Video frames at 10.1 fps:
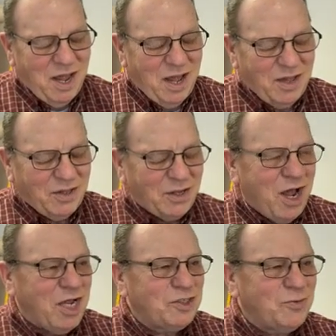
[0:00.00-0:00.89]
and the
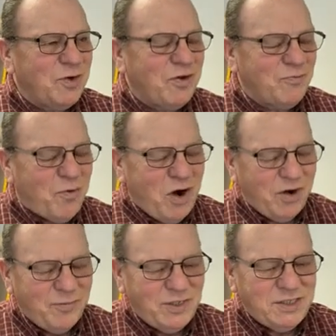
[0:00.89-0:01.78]
Gospel of
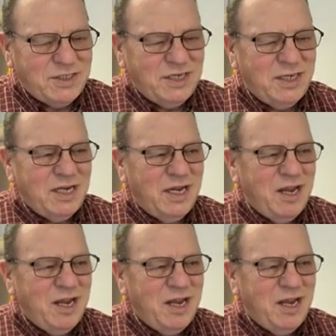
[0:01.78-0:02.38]
Barnabas.